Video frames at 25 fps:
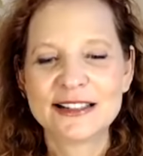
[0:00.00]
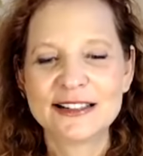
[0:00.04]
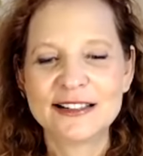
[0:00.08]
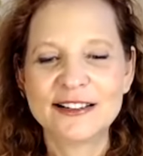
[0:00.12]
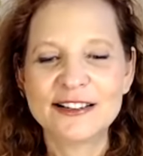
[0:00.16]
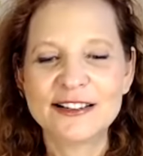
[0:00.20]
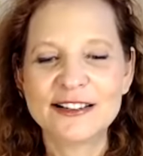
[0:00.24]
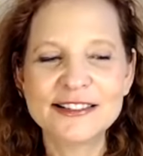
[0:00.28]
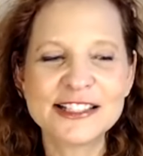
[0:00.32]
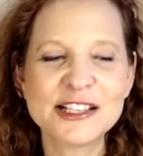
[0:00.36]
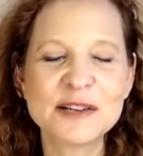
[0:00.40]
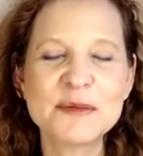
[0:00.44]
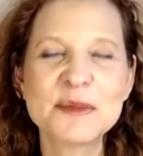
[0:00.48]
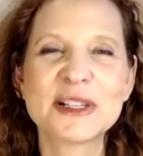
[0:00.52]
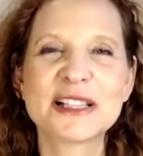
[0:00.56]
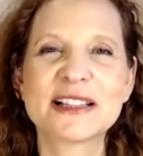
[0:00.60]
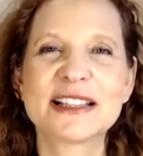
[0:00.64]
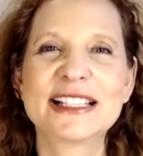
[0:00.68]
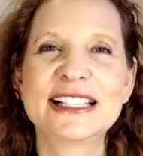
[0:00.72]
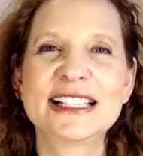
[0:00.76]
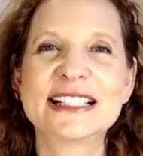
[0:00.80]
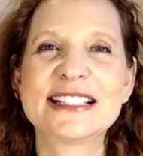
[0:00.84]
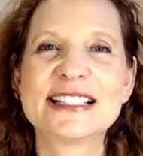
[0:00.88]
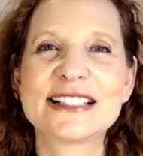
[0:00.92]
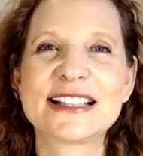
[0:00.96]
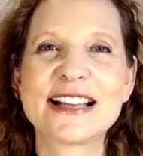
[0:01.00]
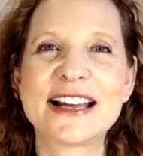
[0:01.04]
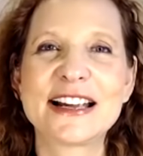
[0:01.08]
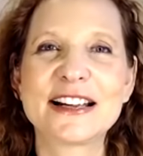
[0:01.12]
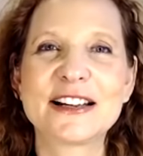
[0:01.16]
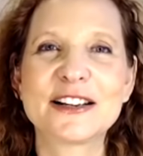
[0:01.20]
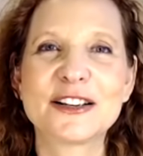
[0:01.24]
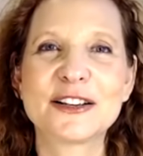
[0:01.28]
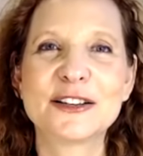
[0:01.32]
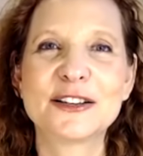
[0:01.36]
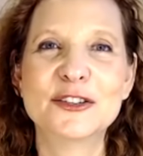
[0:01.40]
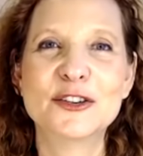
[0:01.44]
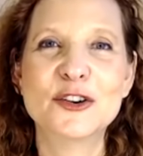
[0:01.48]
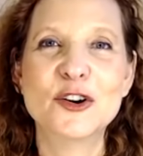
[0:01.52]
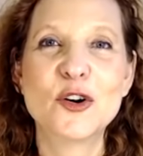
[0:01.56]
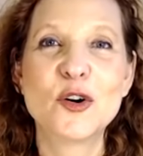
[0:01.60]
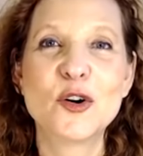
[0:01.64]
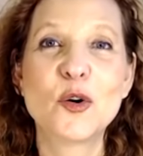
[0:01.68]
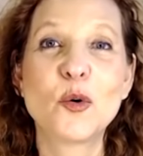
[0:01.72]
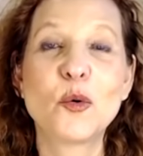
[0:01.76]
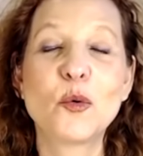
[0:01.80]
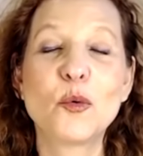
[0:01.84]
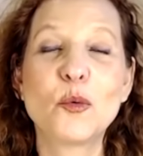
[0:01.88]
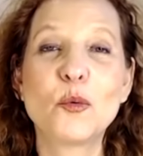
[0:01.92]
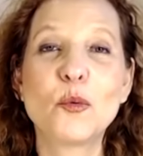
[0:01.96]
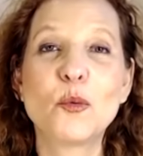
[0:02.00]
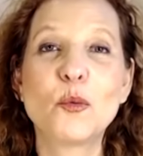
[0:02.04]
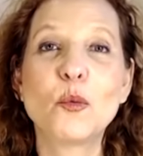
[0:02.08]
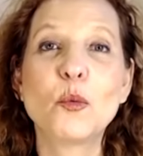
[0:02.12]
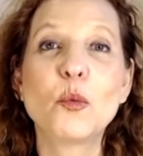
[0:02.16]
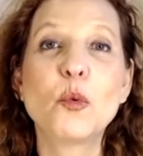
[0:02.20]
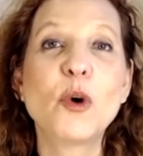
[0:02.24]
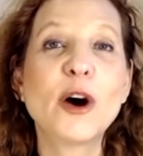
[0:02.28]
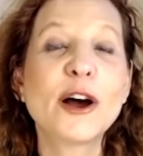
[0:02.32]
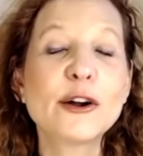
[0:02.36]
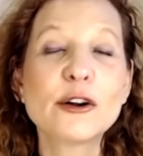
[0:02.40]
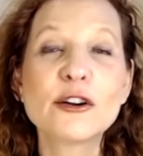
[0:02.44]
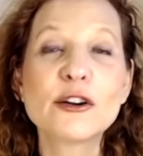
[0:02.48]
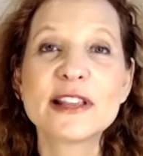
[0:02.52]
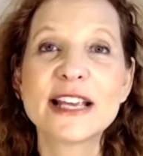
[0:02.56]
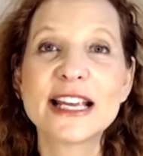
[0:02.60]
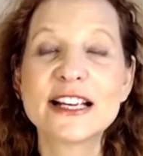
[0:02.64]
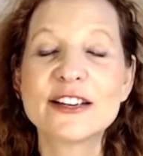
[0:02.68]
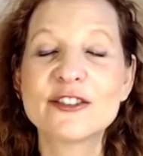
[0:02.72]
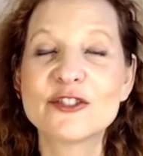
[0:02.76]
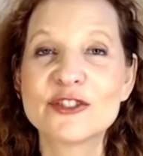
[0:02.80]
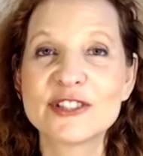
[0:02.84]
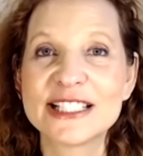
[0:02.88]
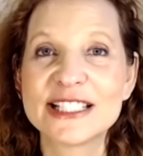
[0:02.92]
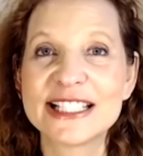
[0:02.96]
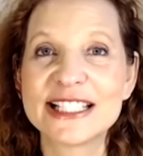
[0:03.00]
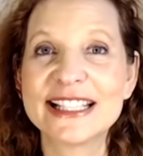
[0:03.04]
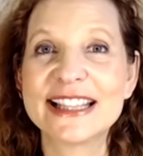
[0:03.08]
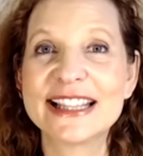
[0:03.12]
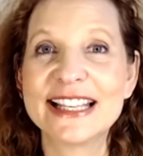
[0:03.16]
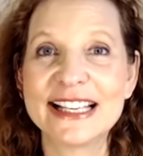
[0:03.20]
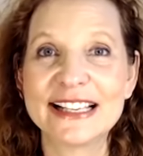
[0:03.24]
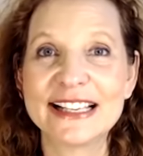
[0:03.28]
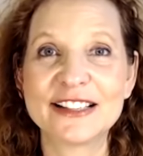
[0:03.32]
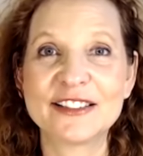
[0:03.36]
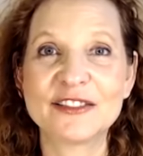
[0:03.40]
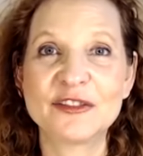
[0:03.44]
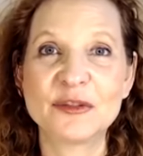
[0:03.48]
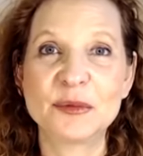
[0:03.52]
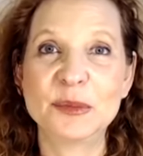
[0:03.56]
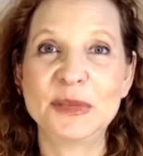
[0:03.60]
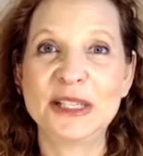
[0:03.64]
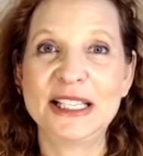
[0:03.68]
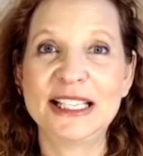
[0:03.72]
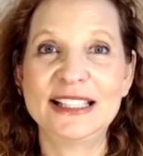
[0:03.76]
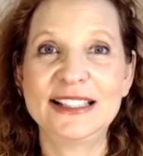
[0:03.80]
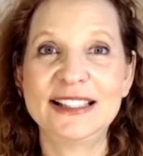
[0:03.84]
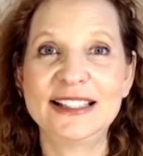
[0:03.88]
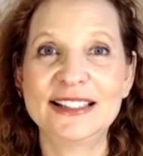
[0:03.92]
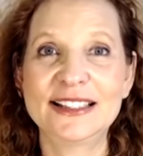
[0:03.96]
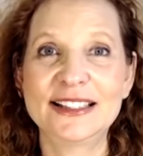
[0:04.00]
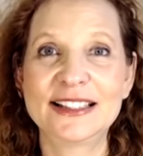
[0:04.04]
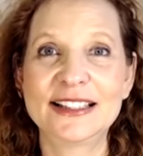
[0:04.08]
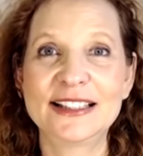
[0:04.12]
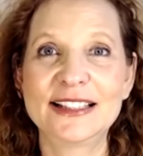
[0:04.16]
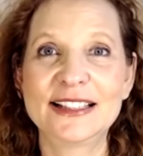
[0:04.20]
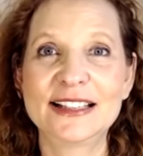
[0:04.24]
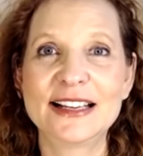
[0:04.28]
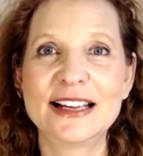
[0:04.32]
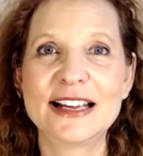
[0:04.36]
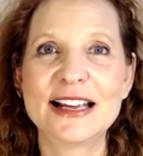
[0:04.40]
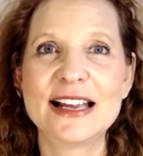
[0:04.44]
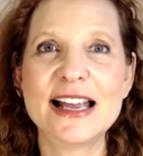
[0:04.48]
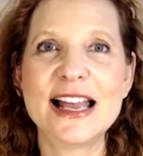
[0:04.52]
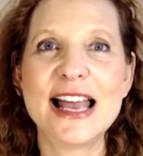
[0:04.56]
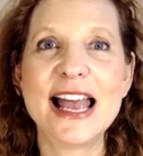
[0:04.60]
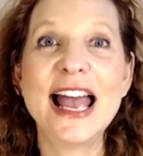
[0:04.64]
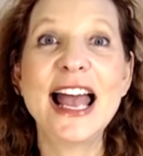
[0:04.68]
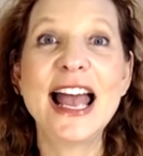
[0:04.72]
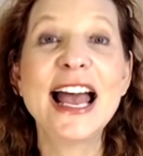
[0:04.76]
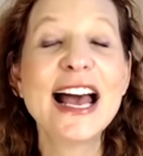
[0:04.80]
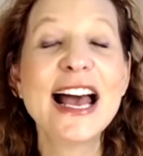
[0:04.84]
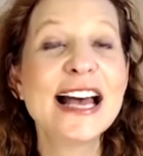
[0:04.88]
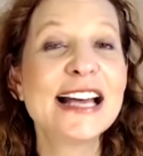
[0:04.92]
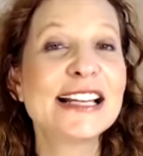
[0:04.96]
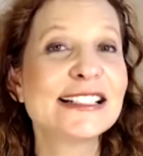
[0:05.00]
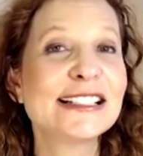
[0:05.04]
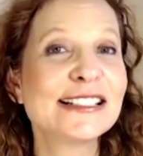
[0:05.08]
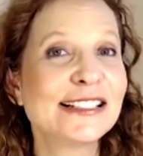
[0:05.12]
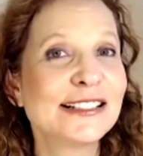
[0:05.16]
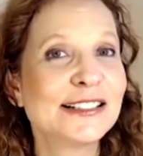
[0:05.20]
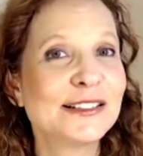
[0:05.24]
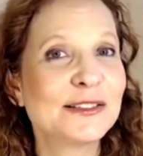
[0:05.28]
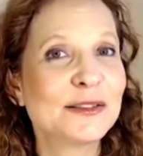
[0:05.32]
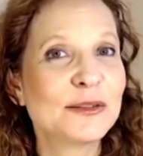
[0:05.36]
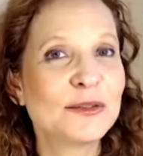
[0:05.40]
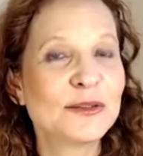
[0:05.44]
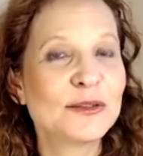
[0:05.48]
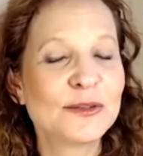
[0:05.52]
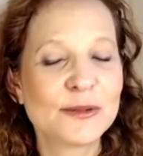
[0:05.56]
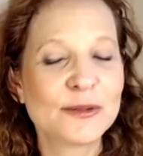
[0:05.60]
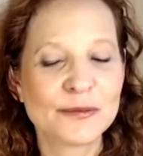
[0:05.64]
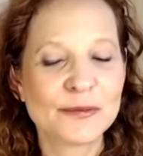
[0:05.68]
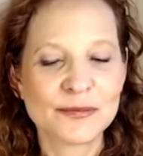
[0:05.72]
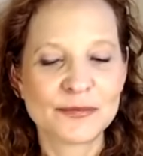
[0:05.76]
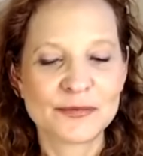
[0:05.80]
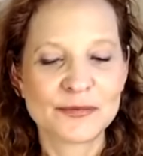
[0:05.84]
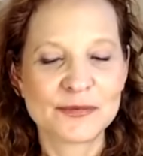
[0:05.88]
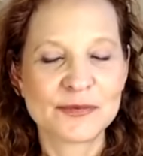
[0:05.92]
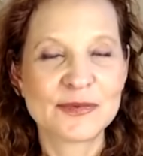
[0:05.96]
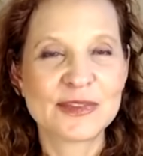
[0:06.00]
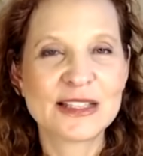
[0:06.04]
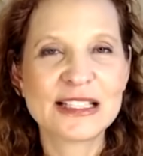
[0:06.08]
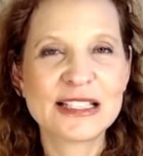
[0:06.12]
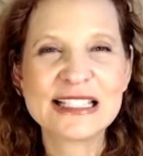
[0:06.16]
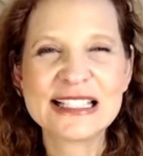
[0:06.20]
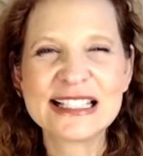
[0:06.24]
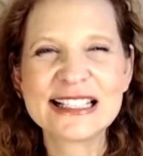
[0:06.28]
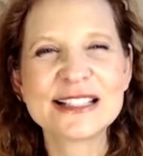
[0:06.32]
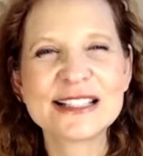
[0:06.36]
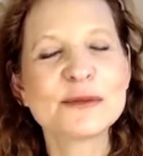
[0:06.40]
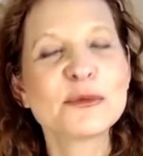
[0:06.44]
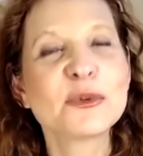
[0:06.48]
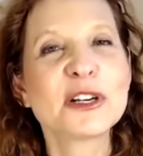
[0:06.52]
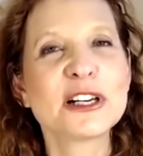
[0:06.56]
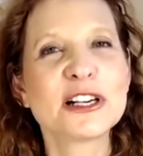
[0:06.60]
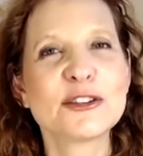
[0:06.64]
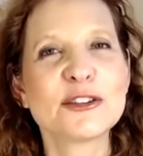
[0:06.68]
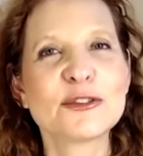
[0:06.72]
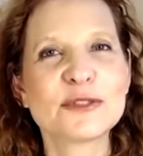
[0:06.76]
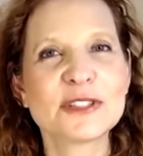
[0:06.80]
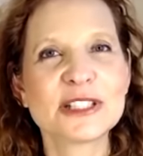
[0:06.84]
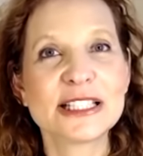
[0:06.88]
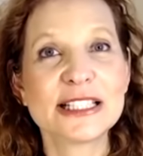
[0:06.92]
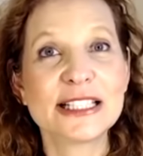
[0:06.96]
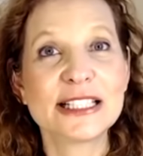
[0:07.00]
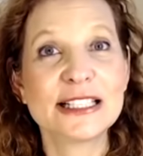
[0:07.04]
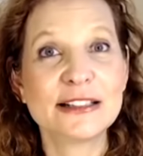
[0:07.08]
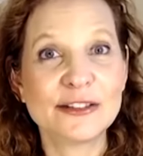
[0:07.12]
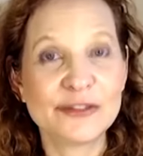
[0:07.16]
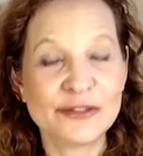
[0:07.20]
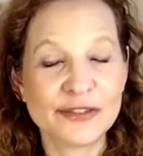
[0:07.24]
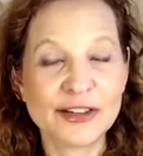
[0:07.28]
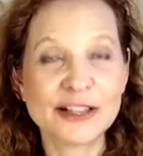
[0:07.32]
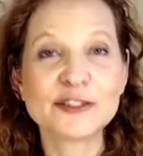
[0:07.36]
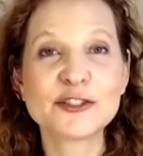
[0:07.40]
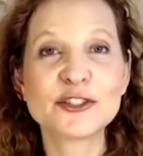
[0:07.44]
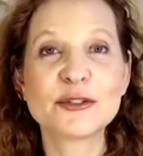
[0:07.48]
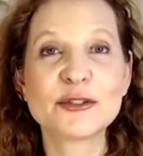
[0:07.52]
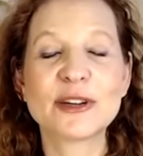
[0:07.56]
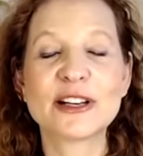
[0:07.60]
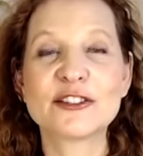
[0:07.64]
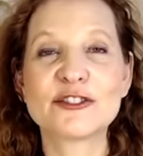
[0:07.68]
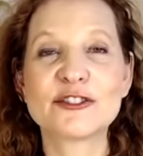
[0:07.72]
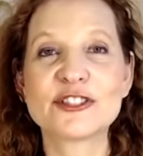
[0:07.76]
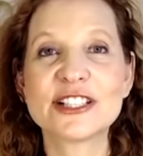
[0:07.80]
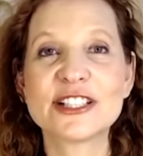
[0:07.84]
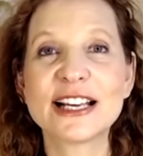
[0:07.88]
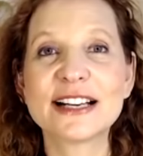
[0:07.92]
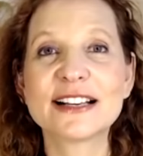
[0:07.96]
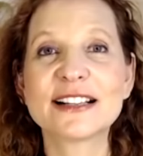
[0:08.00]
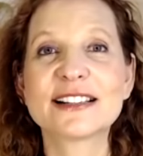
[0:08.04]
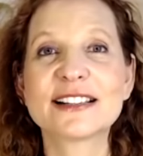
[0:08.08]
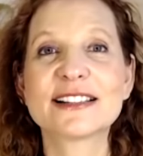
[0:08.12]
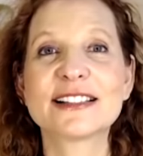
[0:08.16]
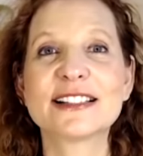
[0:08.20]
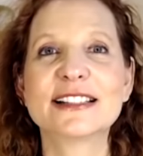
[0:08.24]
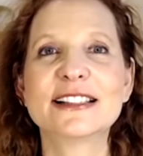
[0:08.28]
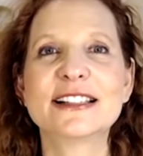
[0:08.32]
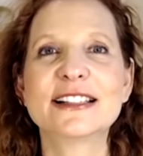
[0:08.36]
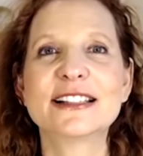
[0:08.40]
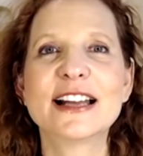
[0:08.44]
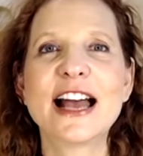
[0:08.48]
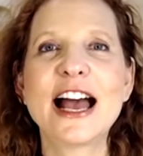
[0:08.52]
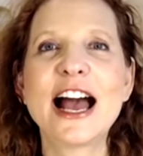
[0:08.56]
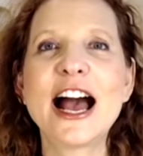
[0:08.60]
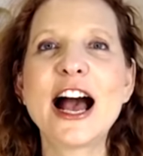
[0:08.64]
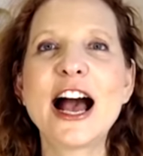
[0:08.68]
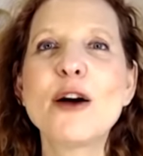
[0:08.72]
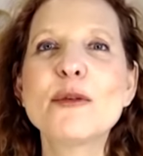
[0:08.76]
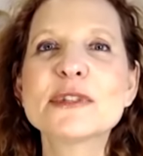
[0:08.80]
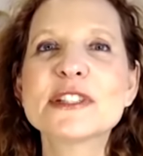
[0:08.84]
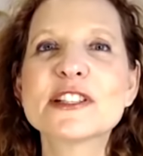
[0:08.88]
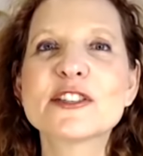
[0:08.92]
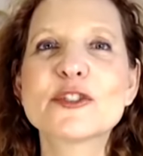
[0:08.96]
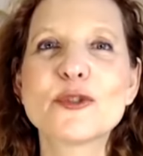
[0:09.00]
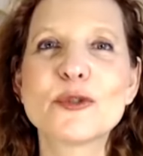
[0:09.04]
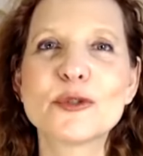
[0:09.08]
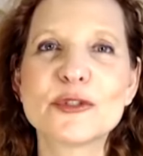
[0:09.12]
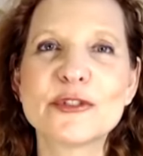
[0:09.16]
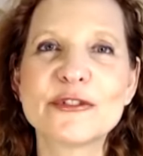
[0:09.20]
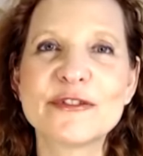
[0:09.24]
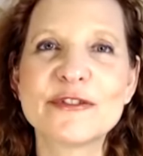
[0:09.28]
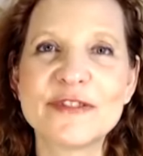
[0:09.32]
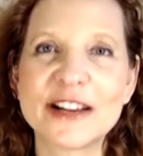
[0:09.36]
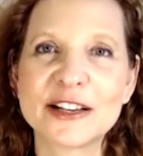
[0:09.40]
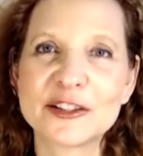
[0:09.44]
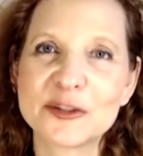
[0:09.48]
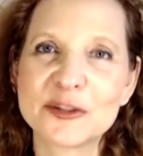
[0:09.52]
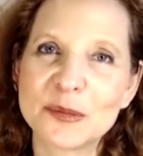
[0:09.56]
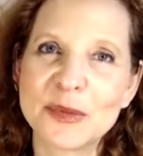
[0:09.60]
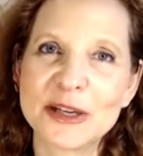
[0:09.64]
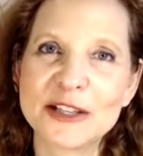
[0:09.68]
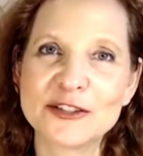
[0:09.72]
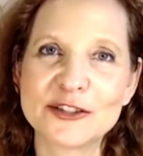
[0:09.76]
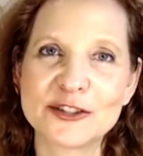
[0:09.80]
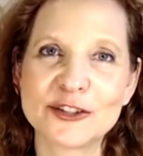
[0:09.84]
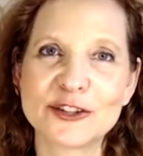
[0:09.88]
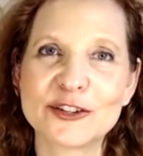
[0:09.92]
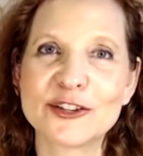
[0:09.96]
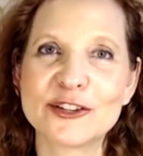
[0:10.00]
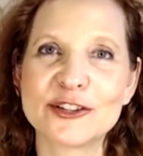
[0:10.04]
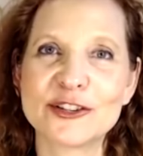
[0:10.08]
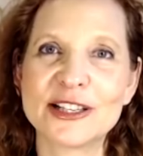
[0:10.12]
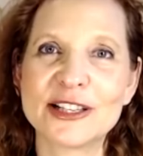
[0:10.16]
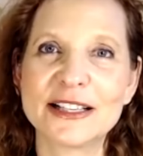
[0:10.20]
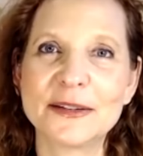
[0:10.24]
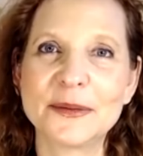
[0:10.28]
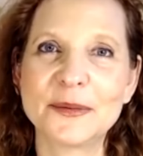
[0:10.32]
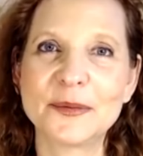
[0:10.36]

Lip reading: Ultimately, it's like, what are they going to think of me? And this is where it really affects you energetically. How is it going to affect my security?